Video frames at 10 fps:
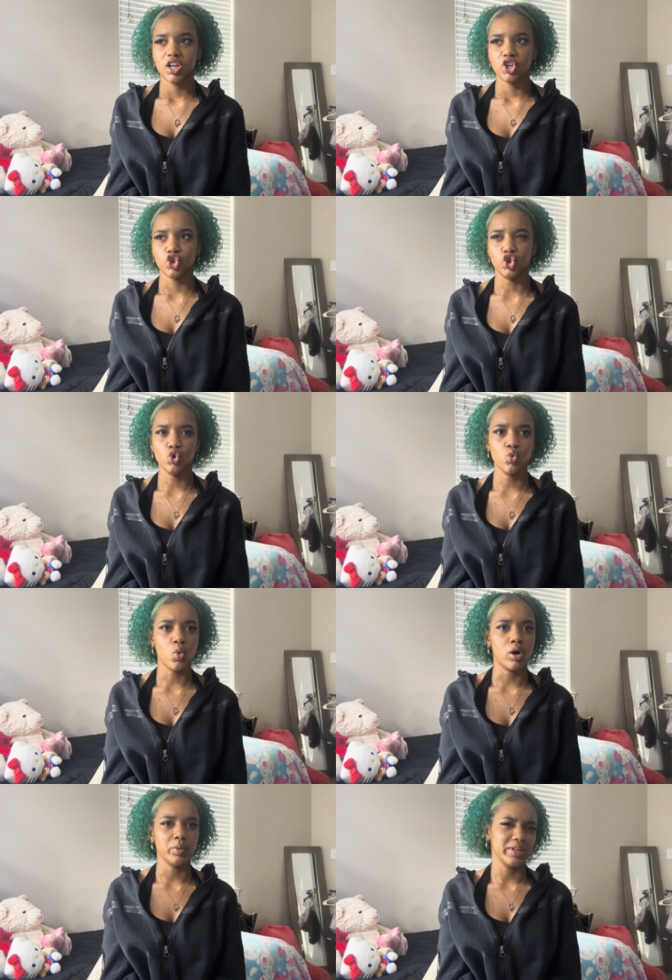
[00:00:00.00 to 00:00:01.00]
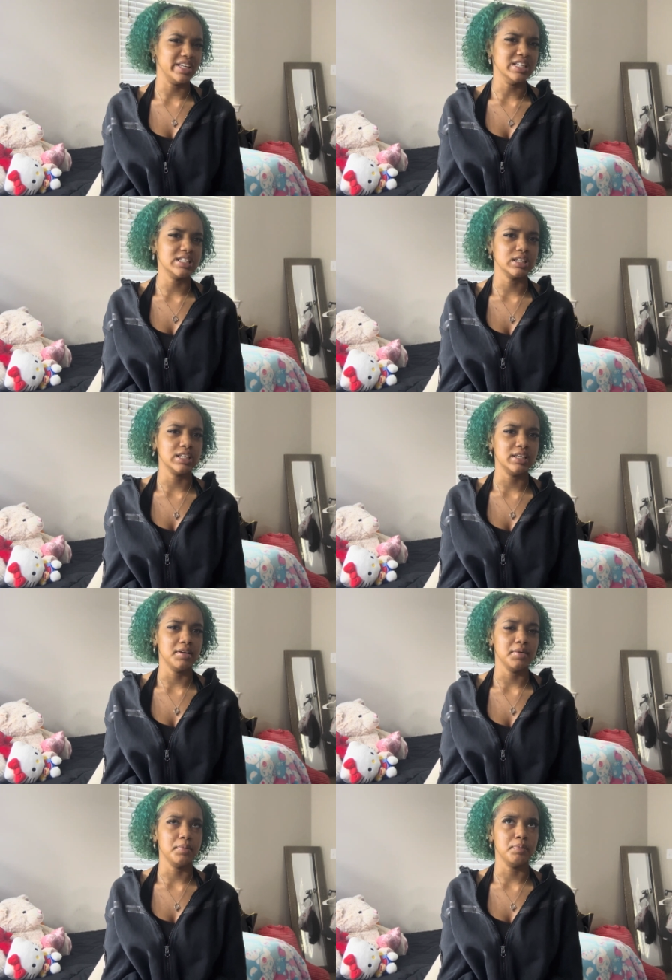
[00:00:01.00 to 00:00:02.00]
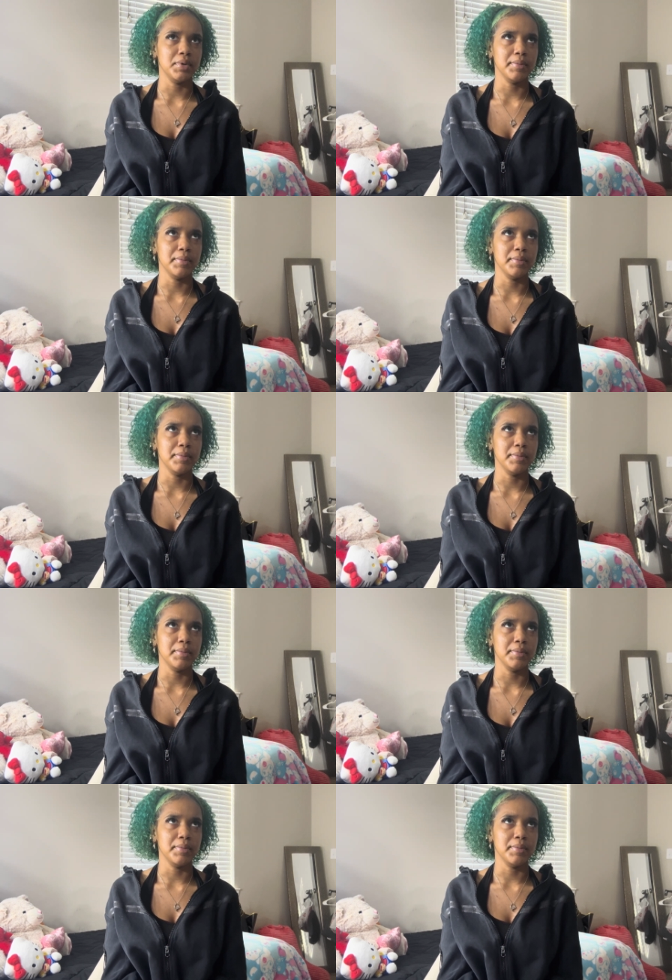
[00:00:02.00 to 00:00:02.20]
you won't easily be